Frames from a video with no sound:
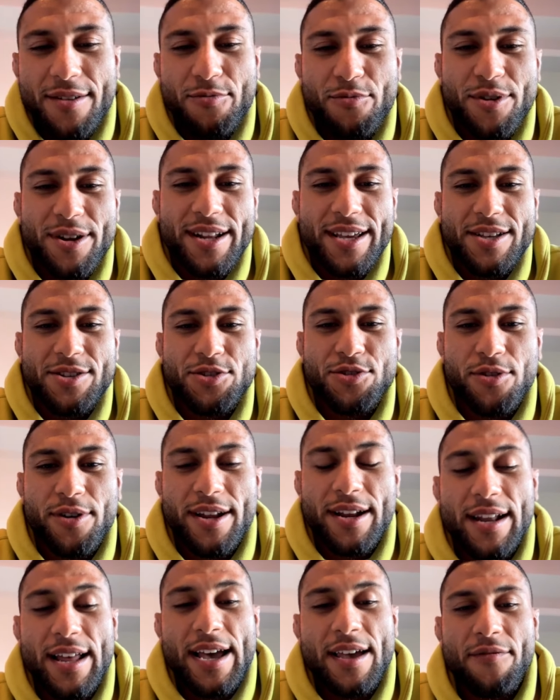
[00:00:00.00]
and really
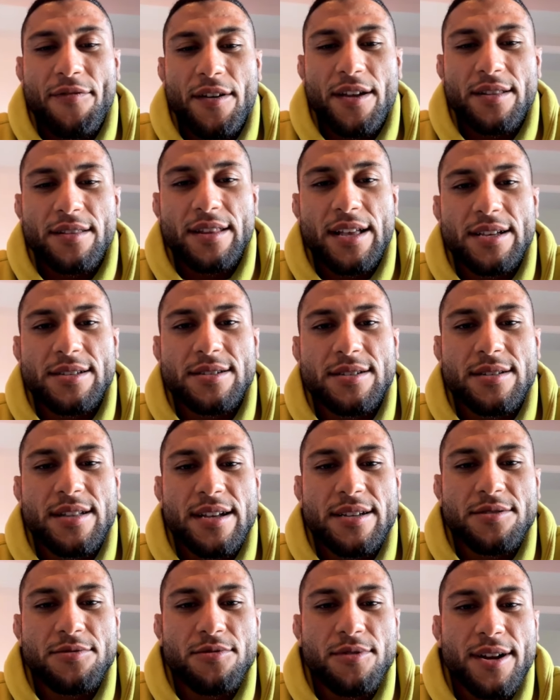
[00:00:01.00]
enjoying life, and that's
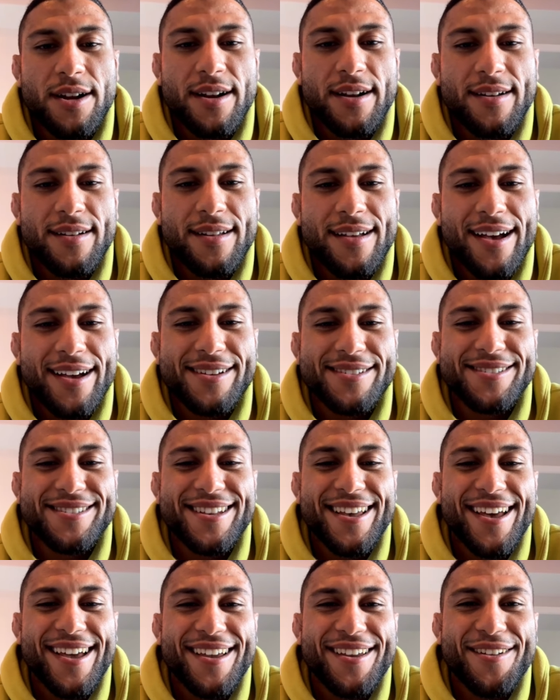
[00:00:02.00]
that's what I can
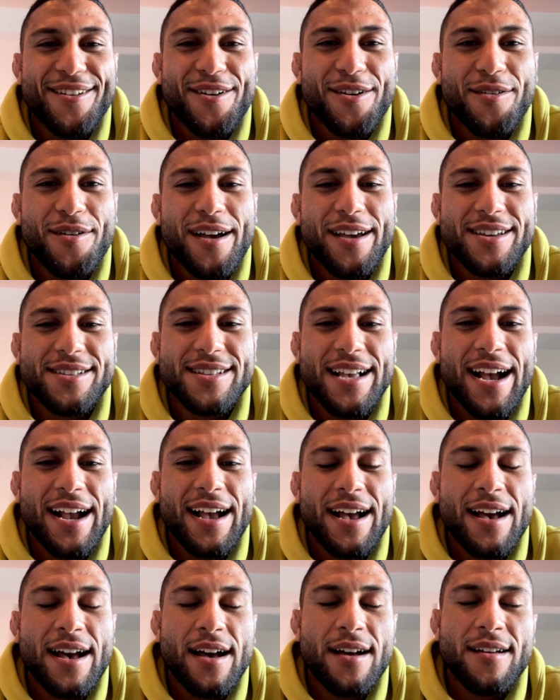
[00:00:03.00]
say, you know. Because I
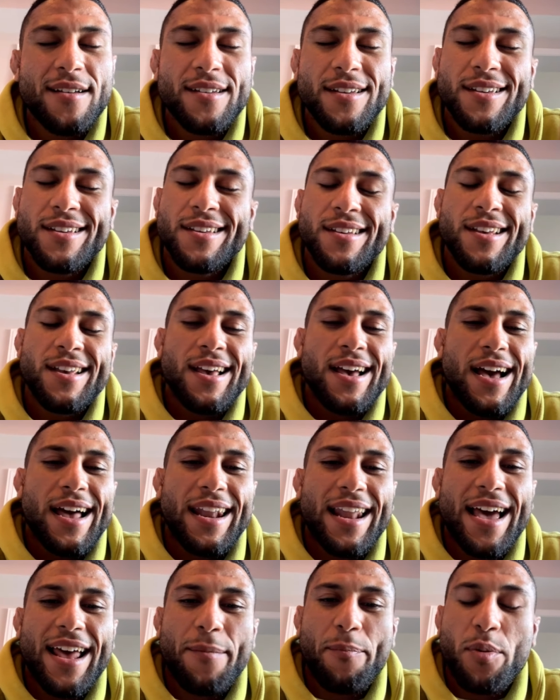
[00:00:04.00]
got a
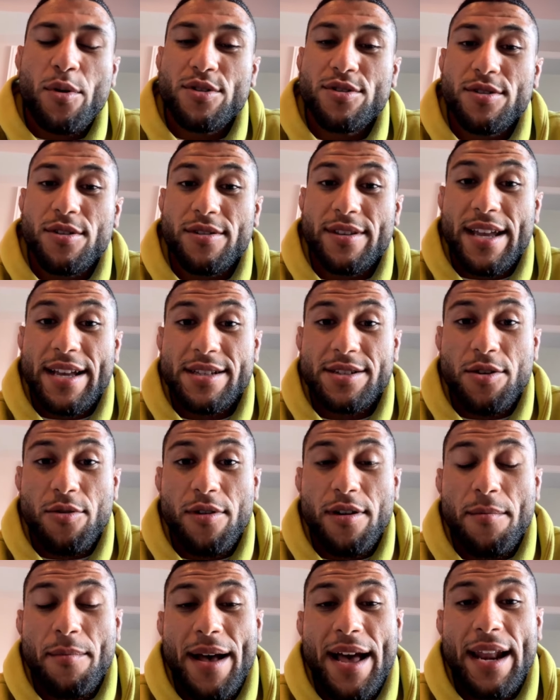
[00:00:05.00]
lot of personal things going
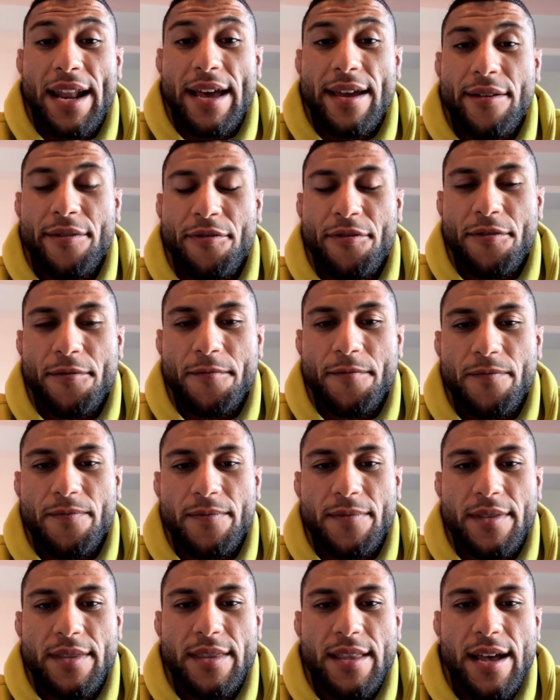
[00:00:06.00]
on in my life
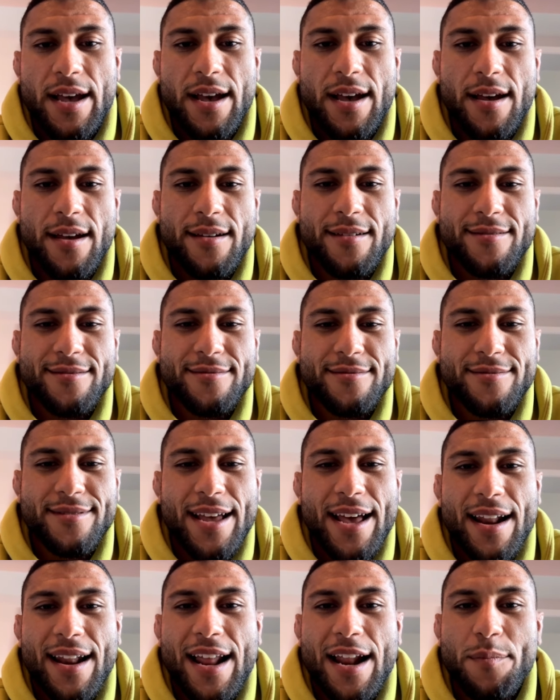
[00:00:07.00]
that
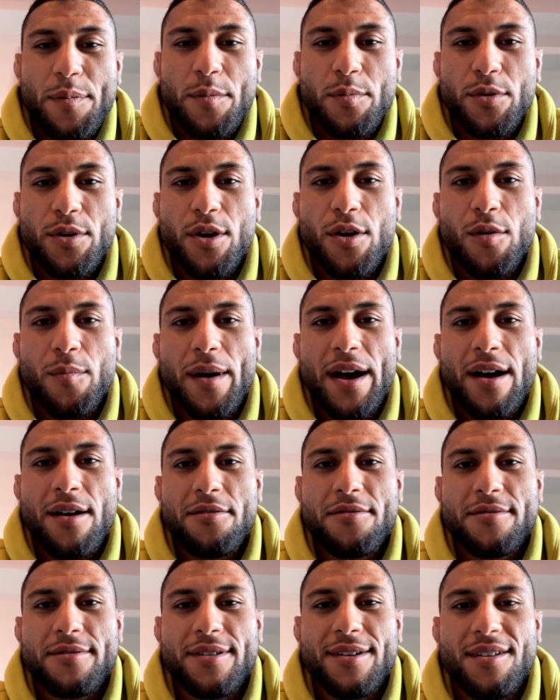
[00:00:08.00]
not a lot of people know
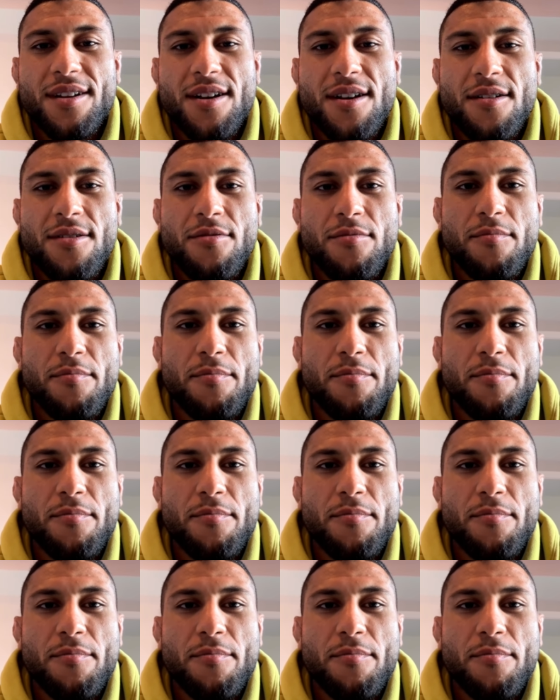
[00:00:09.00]
about, you know.